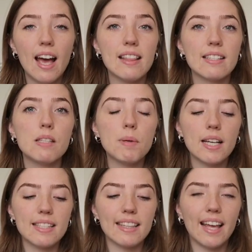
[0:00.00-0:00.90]
And this is
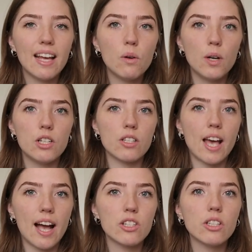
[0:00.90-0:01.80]
because language is
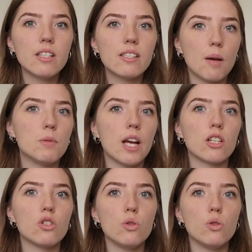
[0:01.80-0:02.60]
actually subject